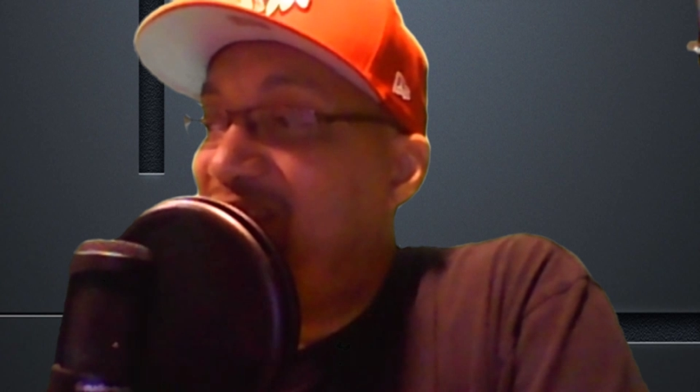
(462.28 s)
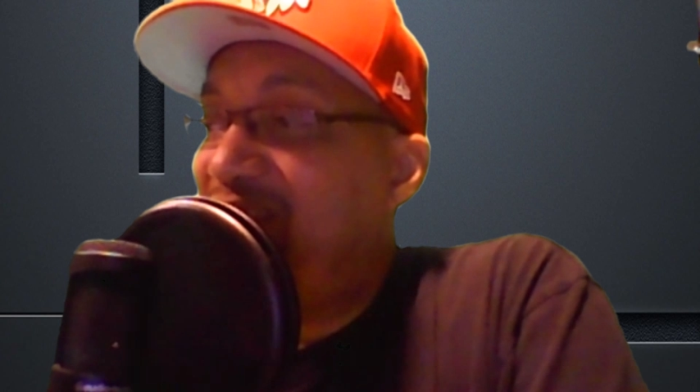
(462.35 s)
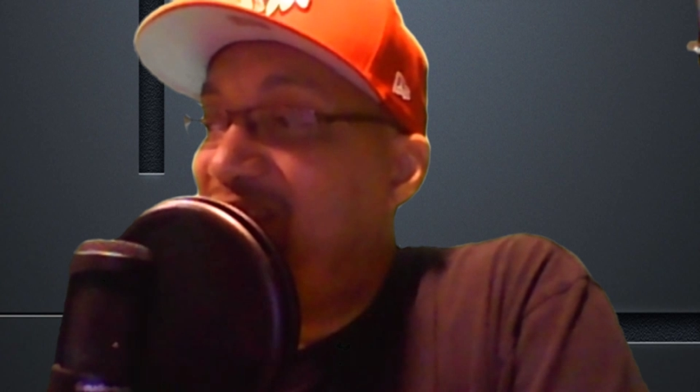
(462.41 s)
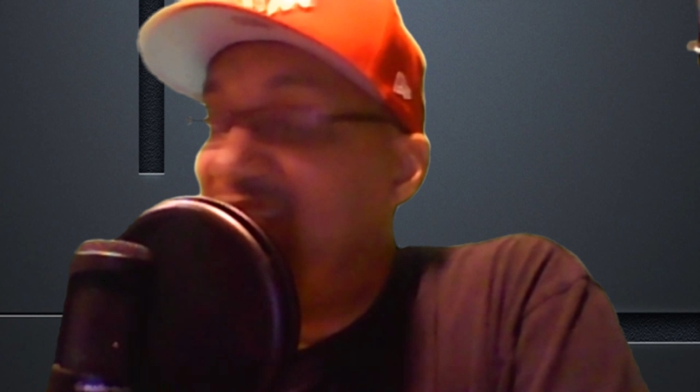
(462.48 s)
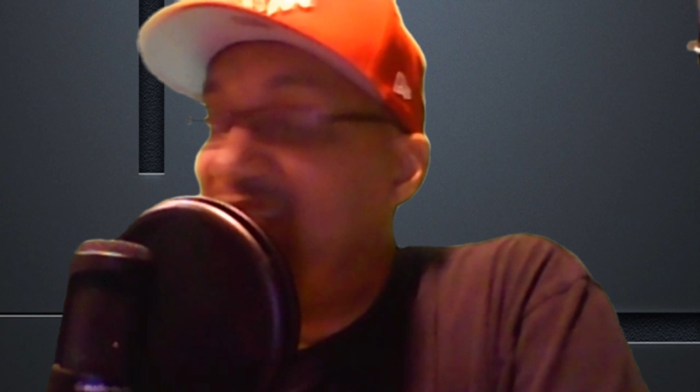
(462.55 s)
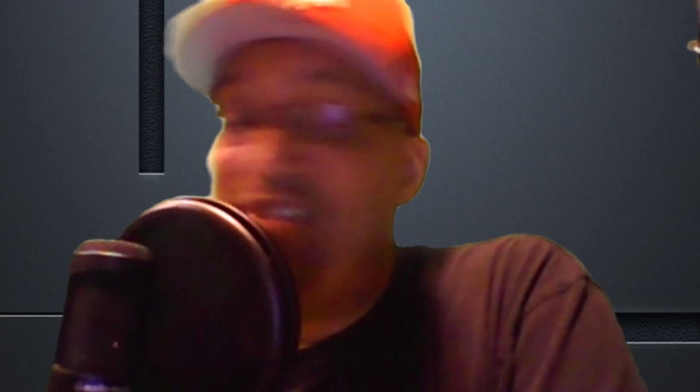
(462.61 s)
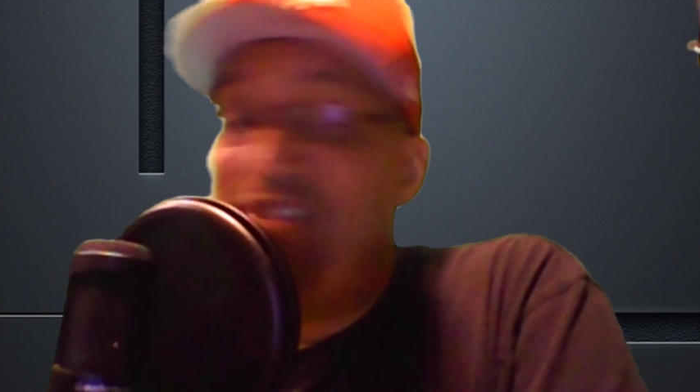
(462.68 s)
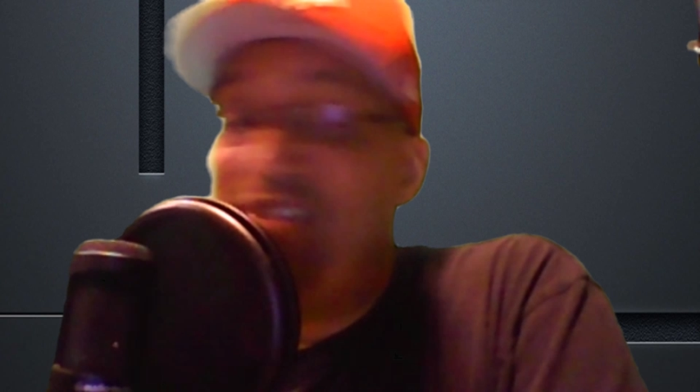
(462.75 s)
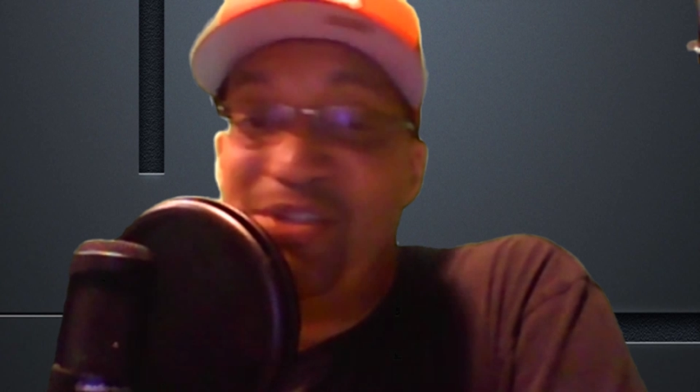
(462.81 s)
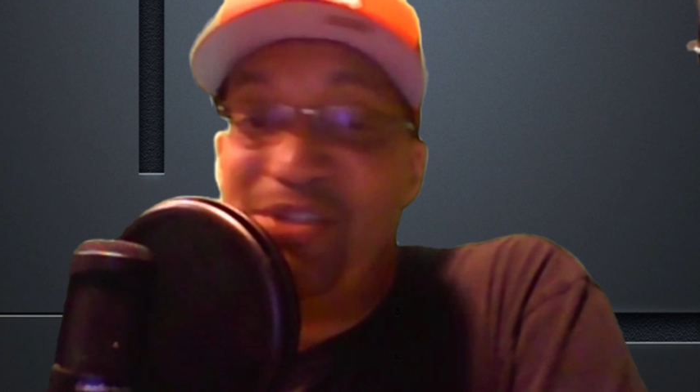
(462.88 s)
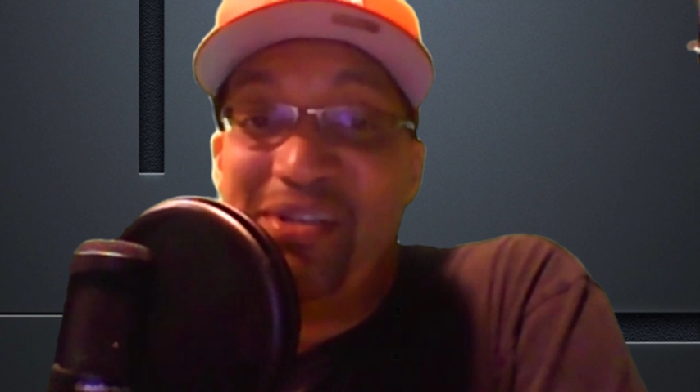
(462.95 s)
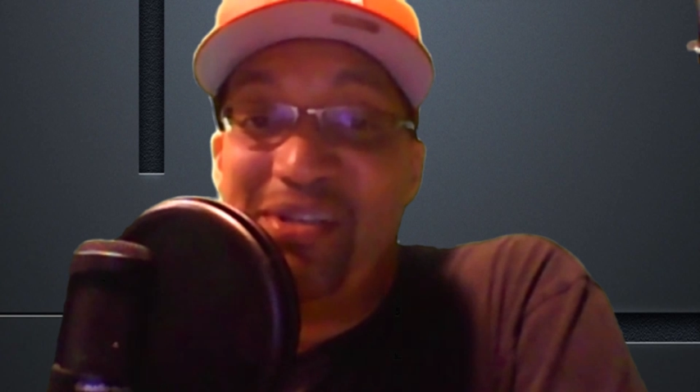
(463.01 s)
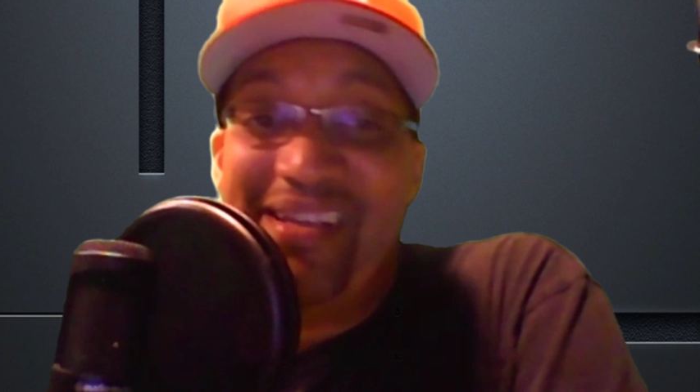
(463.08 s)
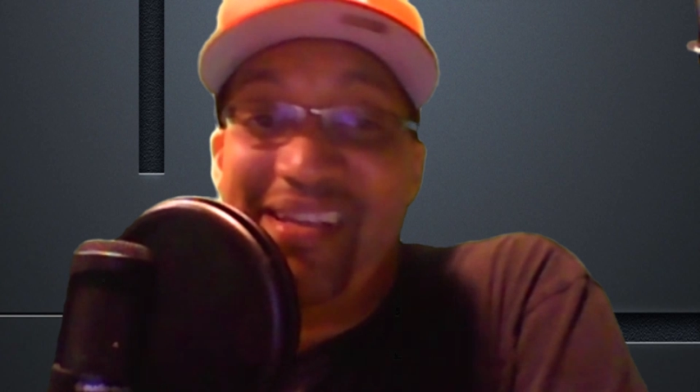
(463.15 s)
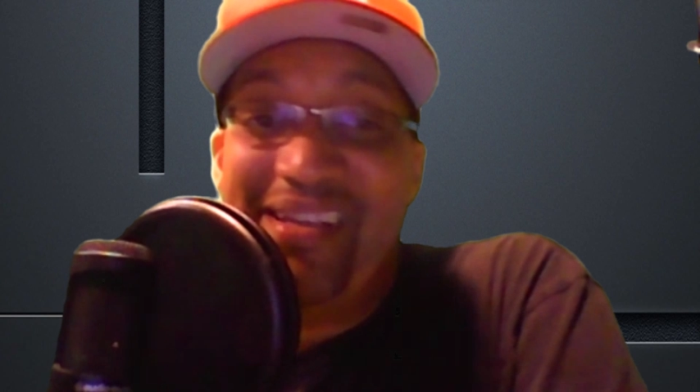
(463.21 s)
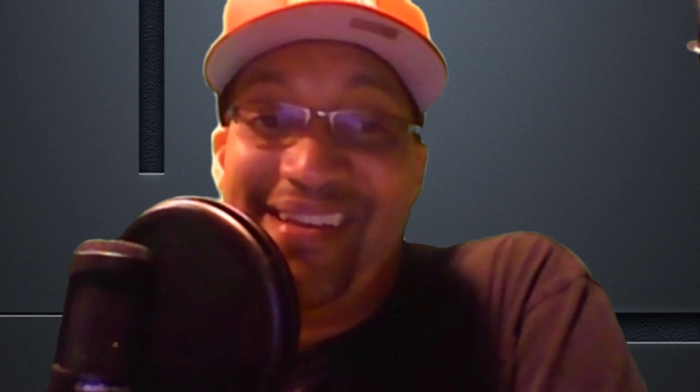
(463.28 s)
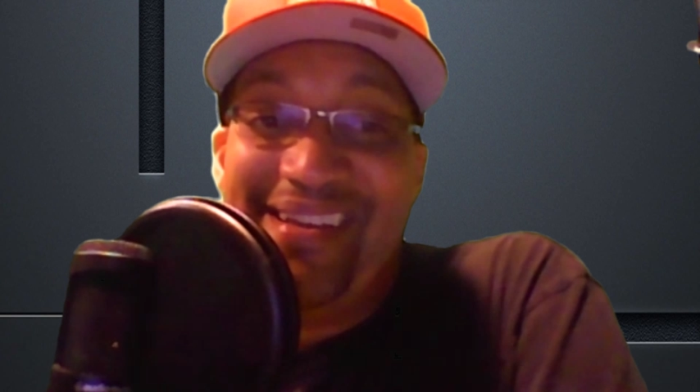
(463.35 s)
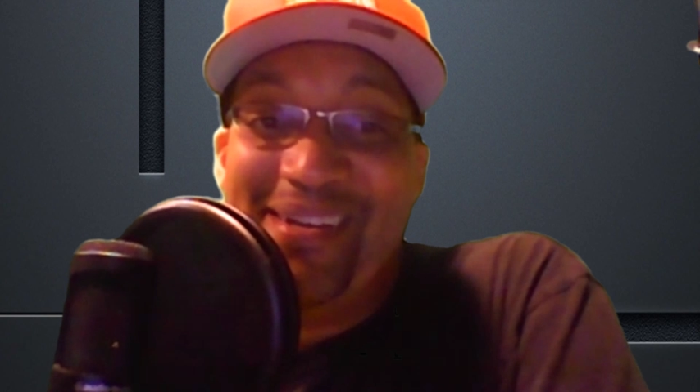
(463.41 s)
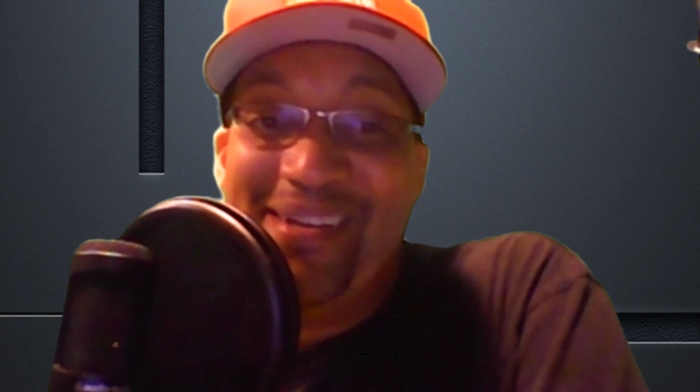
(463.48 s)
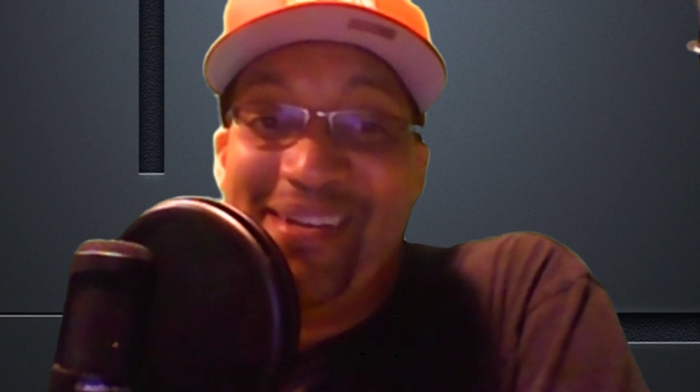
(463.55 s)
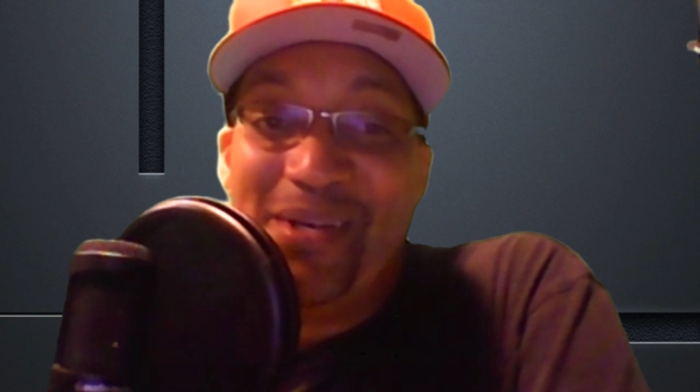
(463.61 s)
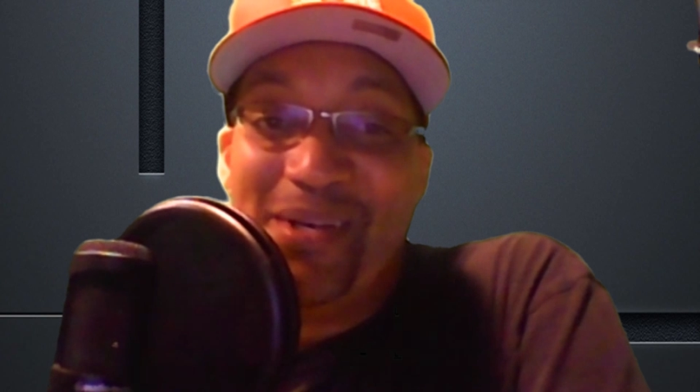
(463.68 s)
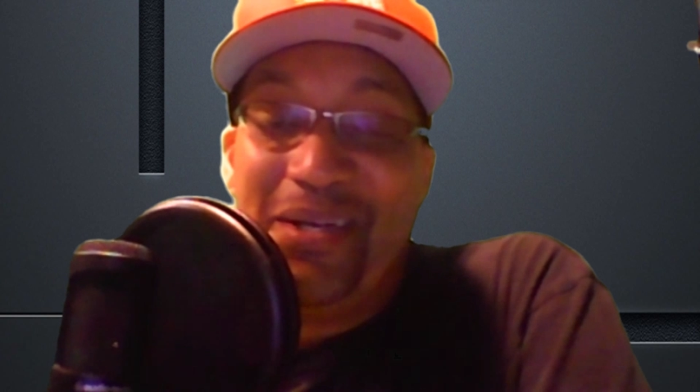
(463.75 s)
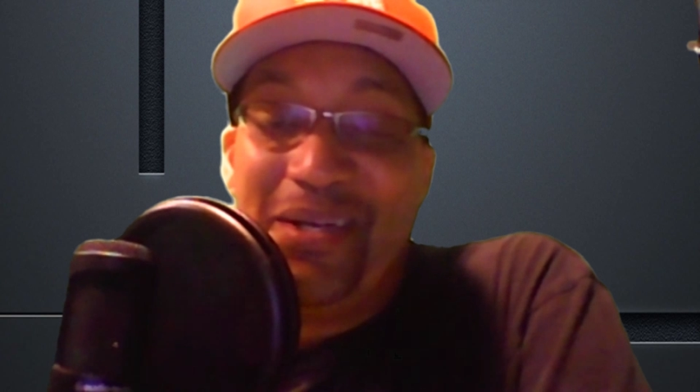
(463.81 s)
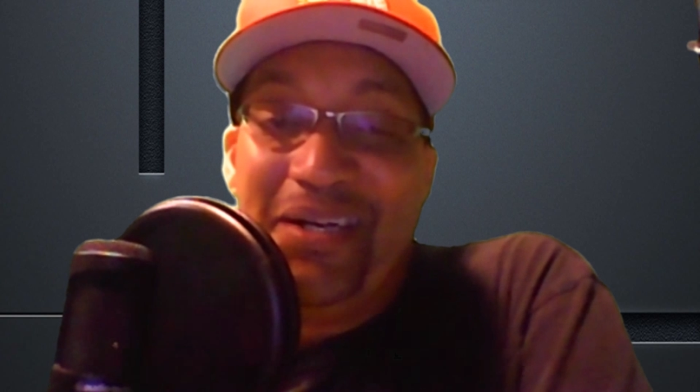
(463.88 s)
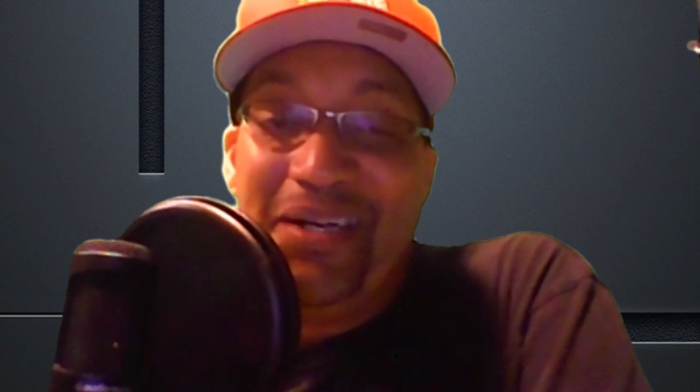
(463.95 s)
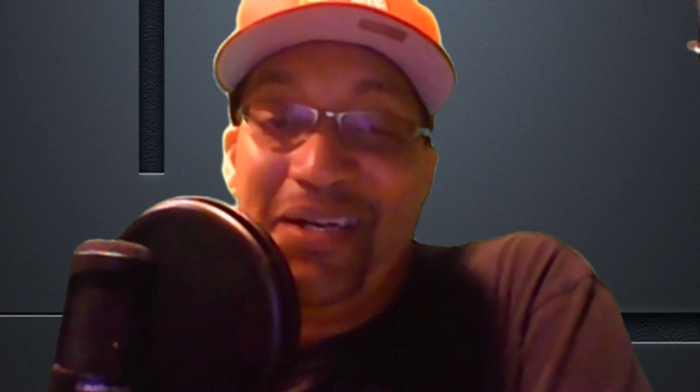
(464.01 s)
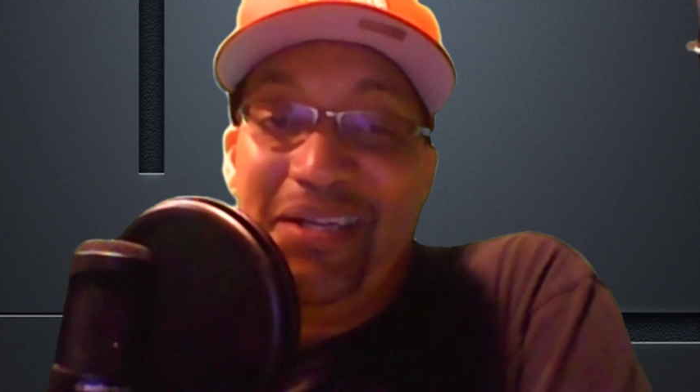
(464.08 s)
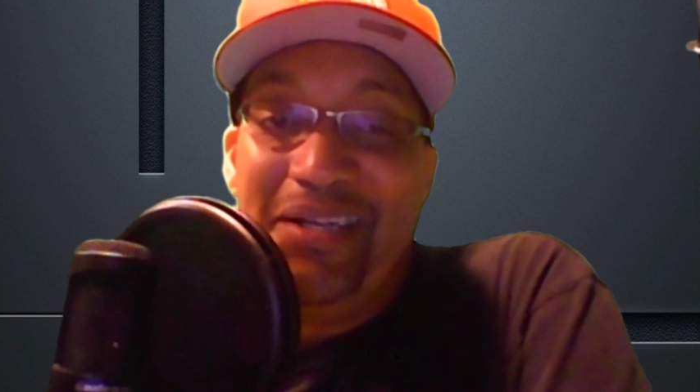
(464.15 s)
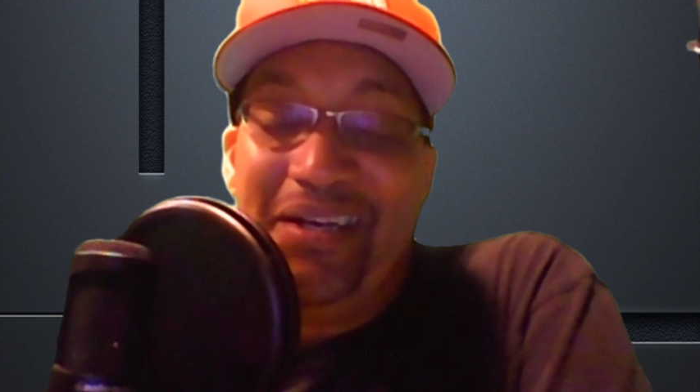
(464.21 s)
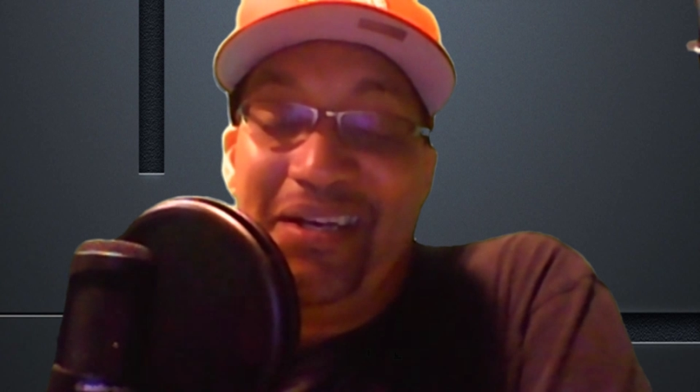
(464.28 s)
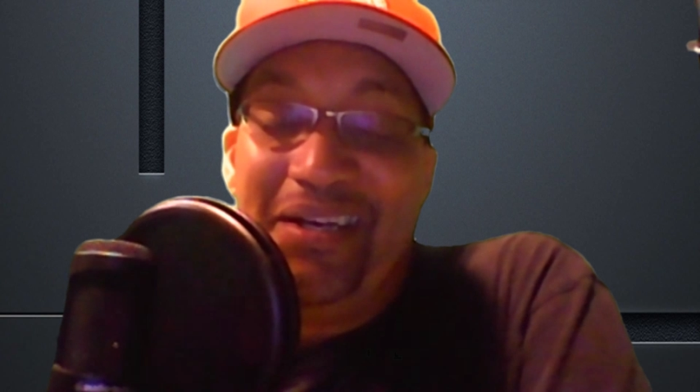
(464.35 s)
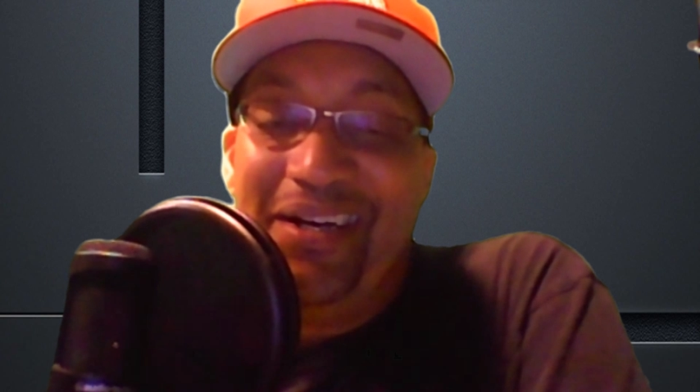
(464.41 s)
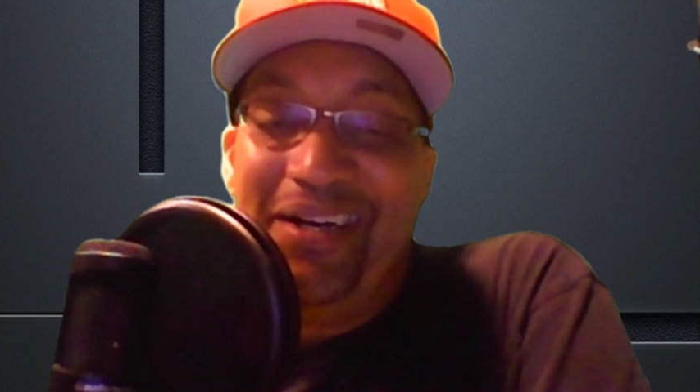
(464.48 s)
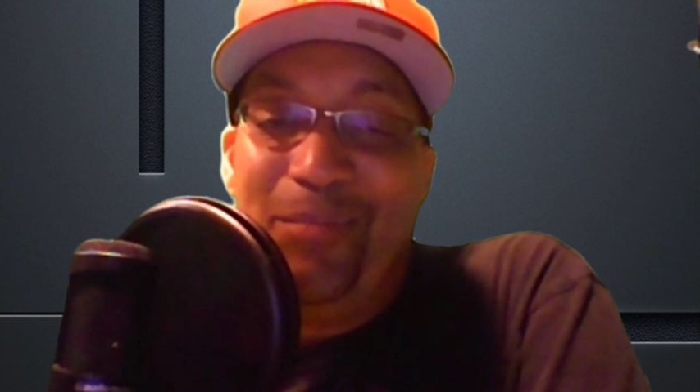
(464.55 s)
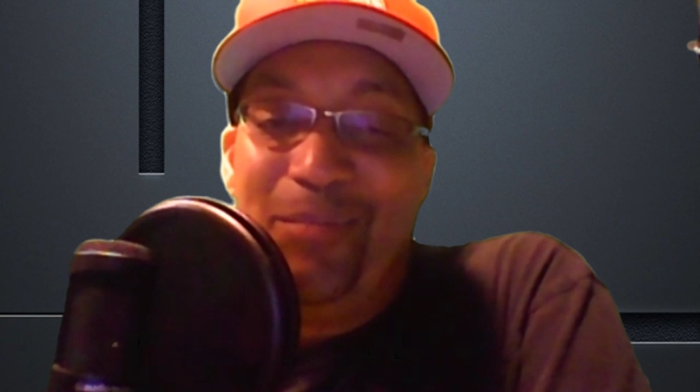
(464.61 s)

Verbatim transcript: consider uh,